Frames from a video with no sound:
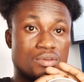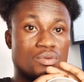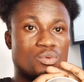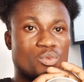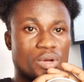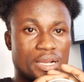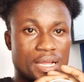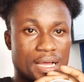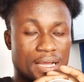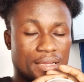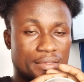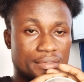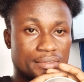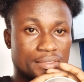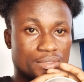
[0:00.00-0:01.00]
whether
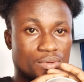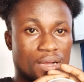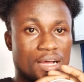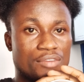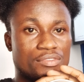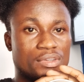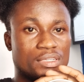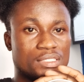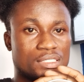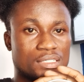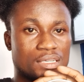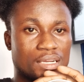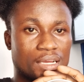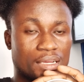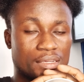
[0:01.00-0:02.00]
you are having a
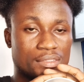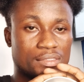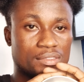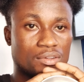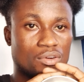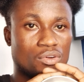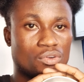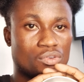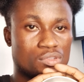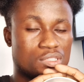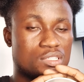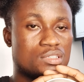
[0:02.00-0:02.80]
signal or not.